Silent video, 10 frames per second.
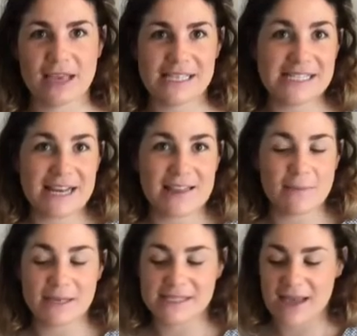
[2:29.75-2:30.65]
these to get
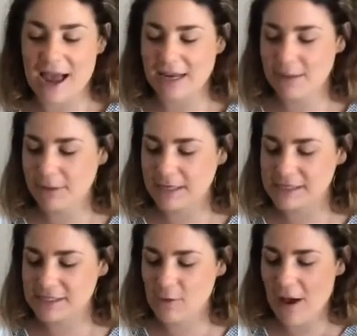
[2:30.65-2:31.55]
them excited because
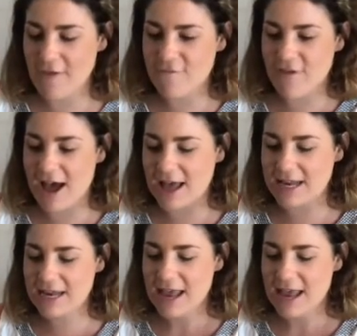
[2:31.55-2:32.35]
it's quite fun.